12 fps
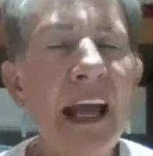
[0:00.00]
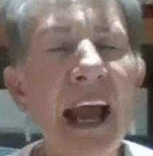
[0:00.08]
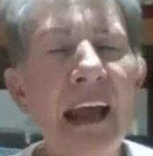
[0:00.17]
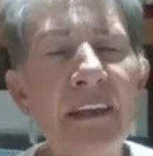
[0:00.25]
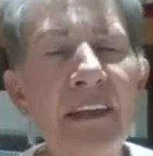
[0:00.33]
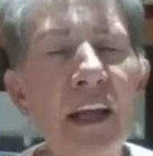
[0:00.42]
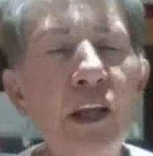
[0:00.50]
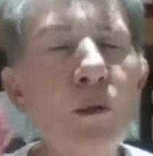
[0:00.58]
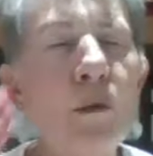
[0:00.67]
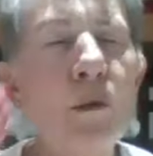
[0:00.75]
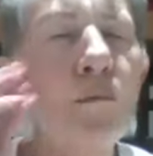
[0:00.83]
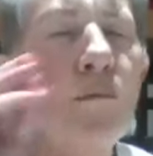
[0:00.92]
And then you
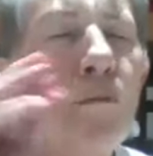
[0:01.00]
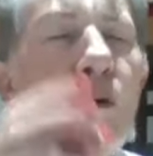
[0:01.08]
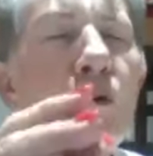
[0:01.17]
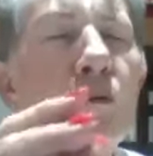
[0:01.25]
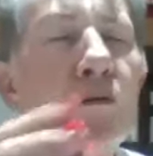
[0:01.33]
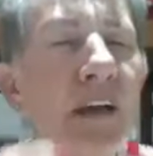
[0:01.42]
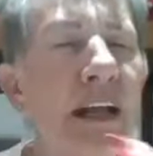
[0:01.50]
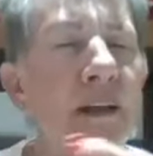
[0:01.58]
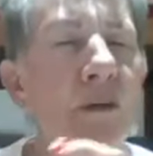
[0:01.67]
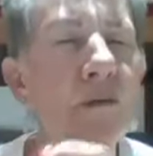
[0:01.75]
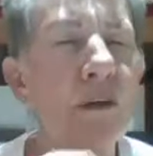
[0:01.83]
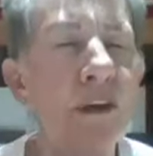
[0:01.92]
will move in
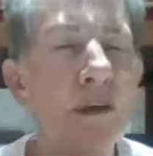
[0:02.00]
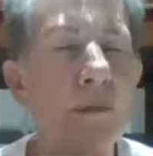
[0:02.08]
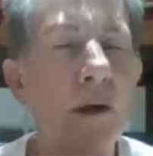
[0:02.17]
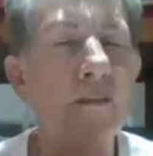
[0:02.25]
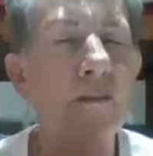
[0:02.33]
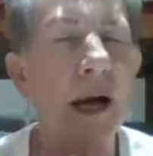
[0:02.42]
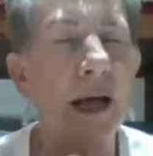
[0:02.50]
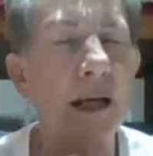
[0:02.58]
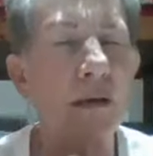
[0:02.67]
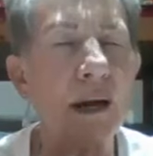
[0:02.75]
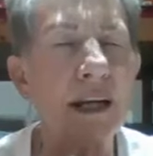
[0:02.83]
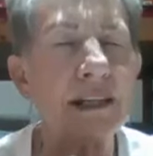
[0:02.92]
the rhythm of my
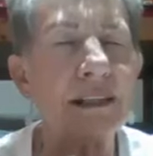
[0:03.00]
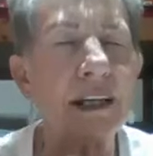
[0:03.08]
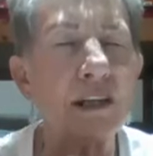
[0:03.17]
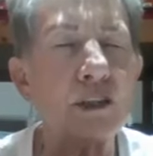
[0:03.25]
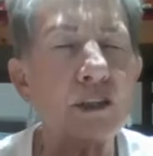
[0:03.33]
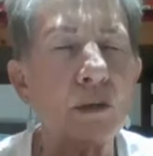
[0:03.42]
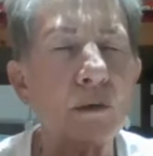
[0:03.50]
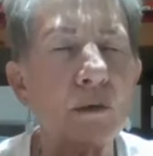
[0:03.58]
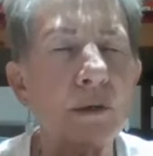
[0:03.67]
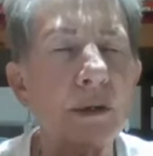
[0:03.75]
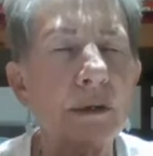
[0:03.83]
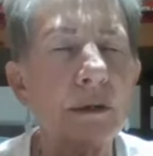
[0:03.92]
grace, says the Lord.